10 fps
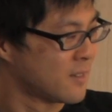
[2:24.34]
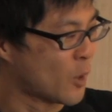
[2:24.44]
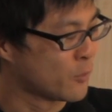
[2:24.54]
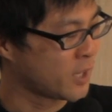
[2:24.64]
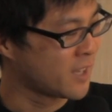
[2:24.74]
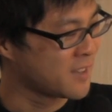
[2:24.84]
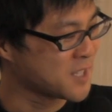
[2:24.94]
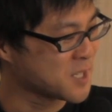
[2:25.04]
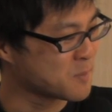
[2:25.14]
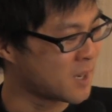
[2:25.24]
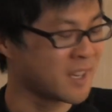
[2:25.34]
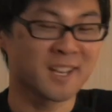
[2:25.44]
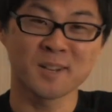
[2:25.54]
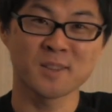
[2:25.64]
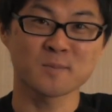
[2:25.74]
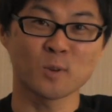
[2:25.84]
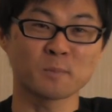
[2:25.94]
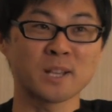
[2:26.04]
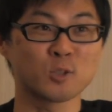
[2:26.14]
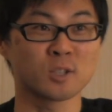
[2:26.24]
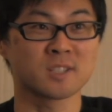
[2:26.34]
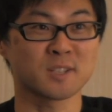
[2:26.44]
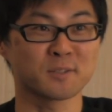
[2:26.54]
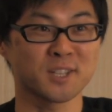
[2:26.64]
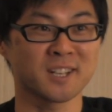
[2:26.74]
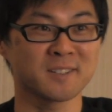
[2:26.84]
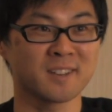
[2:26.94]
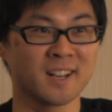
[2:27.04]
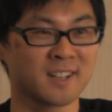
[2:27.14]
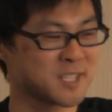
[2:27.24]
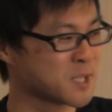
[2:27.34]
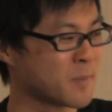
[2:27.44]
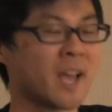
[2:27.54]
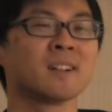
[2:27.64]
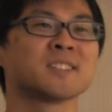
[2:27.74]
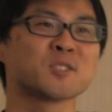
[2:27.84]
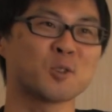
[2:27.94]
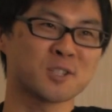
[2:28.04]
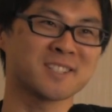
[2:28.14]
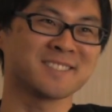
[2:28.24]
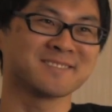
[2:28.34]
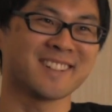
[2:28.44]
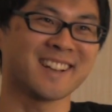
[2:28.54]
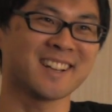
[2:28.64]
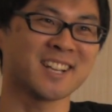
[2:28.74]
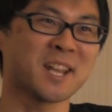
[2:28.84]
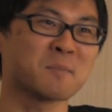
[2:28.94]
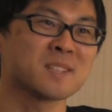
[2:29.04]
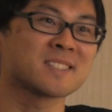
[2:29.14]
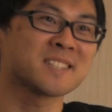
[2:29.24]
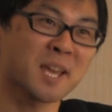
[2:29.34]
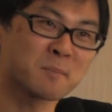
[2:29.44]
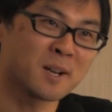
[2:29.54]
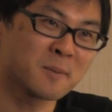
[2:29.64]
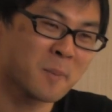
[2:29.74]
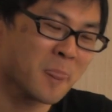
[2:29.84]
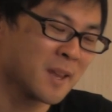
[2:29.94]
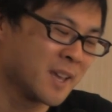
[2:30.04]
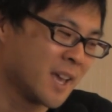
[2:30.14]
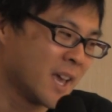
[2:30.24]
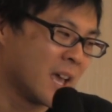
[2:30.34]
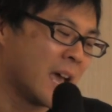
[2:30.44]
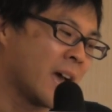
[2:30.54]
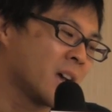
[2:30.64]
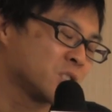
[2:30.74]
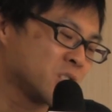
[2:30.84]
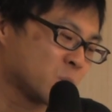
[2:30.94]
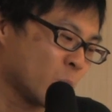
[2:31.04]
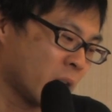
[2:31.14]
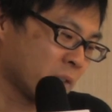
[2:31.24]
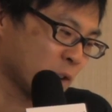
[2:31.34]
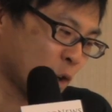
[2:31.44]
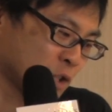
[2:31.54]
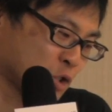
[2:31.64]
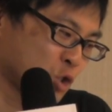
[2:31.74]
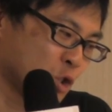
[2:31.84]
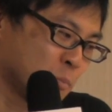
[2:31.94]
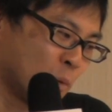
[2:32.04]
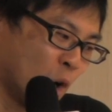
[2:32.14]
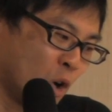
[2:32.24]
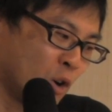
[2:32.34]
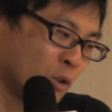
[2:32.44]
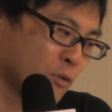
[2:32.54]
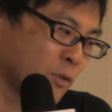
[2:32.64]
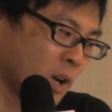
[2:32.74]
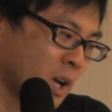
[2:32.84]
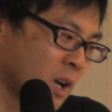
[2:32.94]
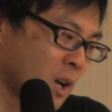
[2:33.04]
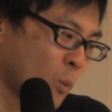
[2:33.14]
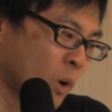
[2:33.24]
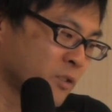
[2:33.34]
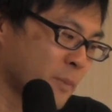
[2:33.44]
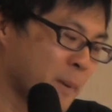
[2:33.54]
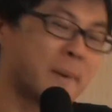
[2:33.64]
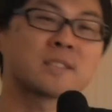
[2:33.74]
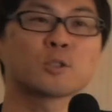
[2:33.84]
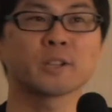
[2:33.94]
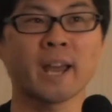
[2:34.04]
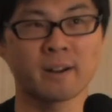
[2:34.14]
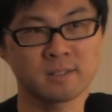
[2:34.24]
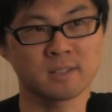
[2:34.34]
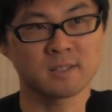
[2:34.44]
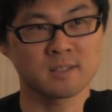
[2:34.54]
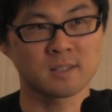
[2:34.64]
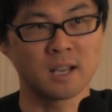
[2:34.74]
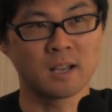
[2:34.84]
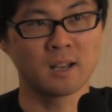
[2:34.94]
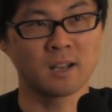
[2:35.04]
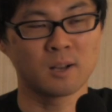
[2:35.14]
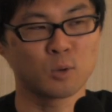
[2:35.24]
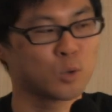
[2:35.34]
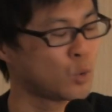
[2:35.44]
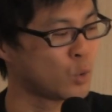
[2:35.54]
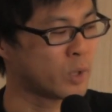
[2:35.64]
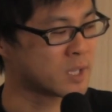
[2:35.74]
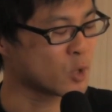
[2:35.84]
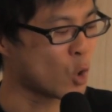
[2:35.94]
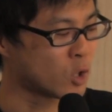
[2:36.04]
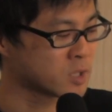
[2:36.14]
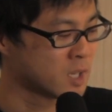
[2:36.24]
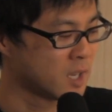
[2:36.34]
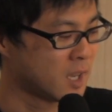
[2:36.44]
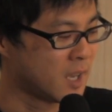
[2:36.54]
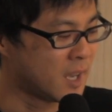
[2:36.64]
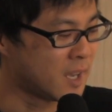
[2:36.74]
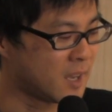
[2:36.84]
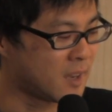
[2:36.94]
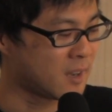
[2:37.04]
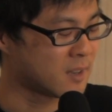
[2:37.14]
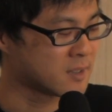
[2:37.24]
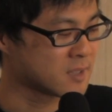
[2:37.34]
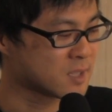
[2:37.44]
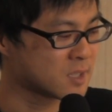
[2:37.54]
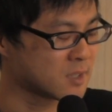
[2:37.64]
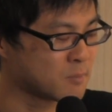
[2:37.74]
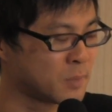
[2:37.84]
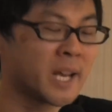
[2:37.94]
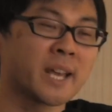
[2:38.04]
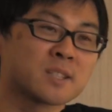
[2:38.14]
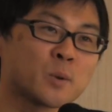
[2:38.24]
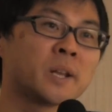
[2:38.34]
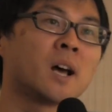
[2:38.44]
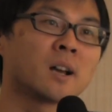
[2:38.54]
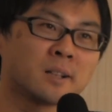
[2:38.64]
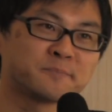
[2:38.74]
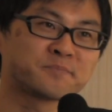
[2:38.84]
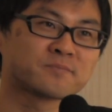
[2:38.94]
Over here, this is one of my daughters over here. She's my eldest daughter. Her name is Saber. And she's wearing the costume of one of my mascot characters, who is called Mirai Suenaga.